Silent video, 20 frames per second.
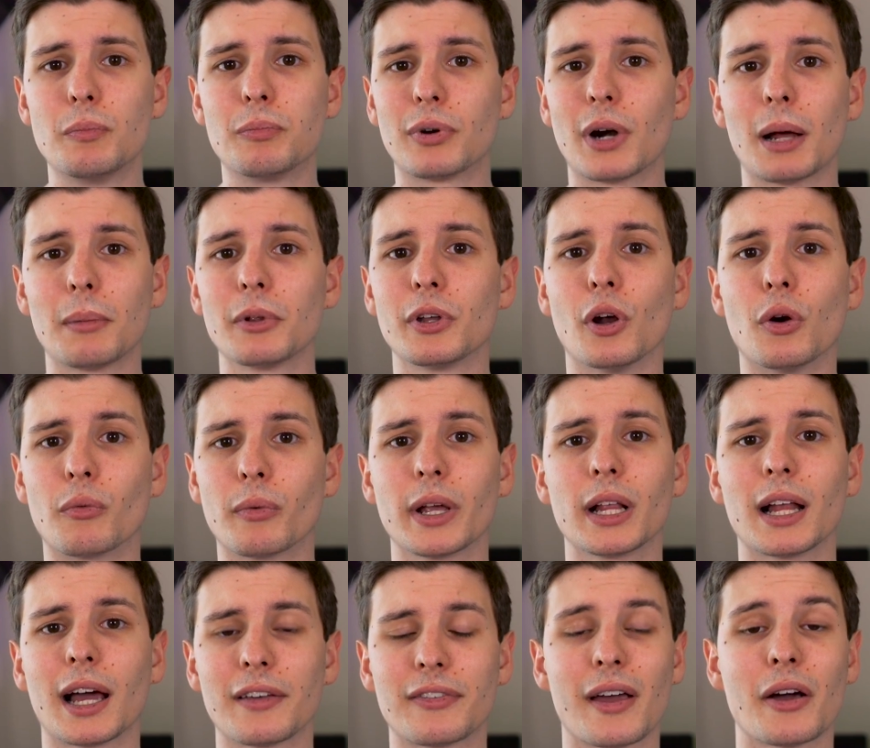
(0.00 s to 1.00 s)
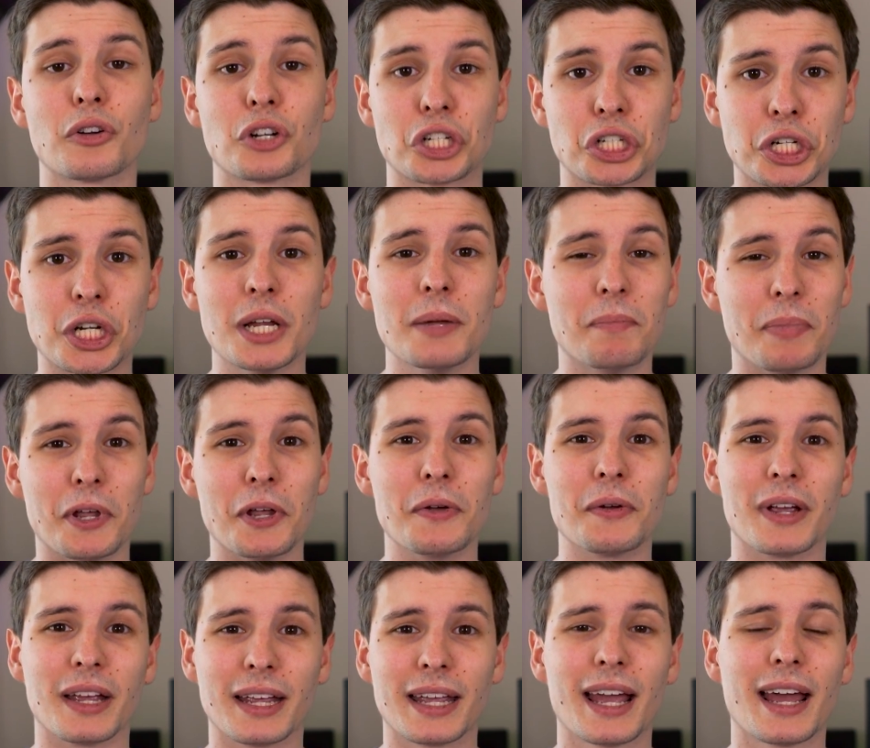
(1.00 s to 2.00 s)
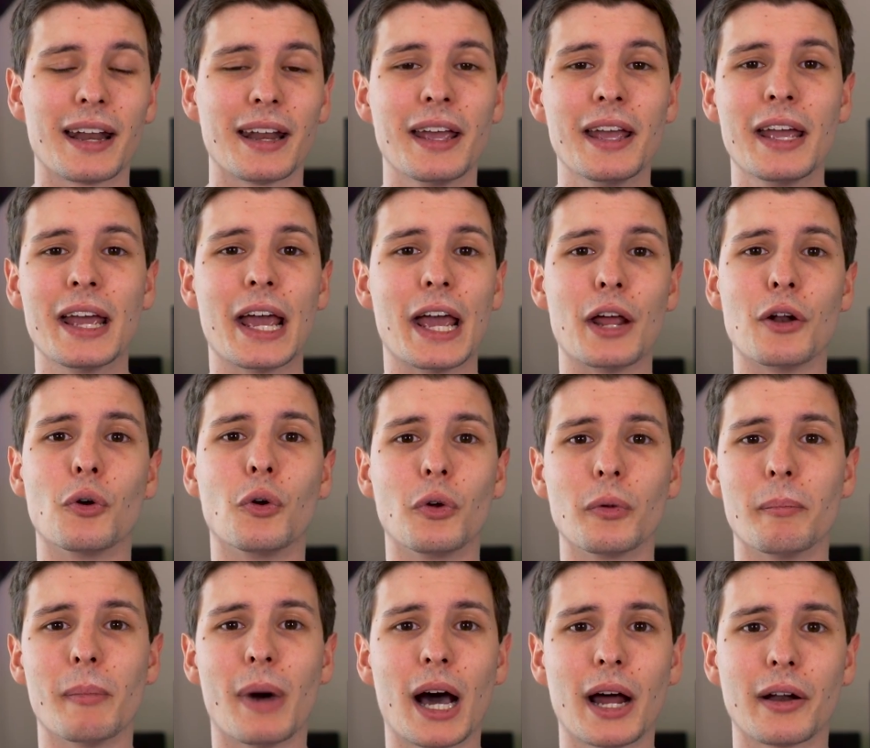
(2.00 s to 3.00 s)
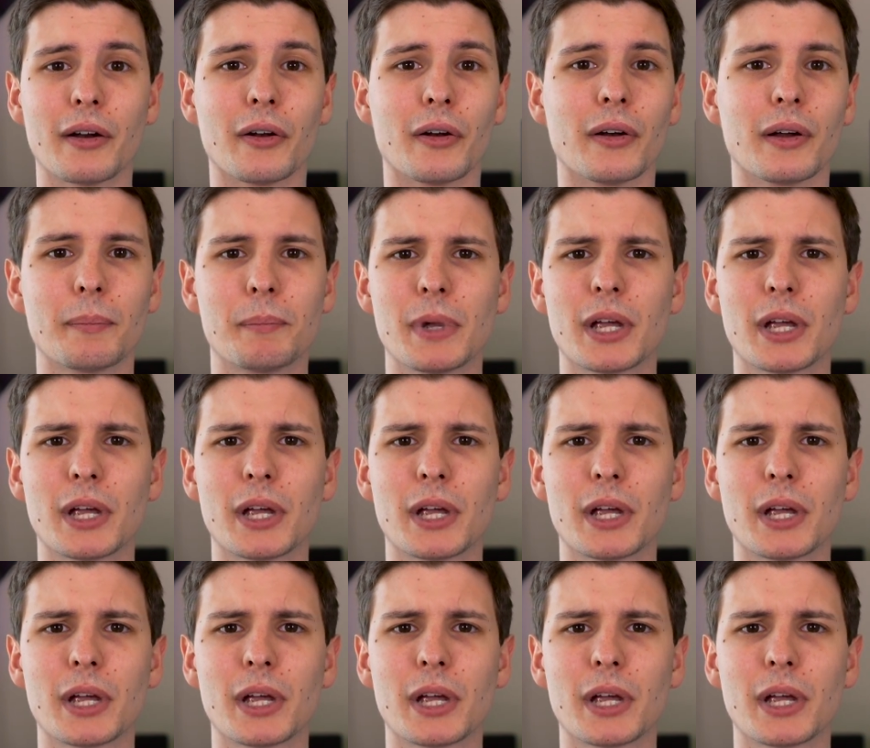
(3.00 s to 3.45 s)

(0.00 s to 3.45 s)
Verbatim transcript: probably don't realize how cheap you can get an old monitor,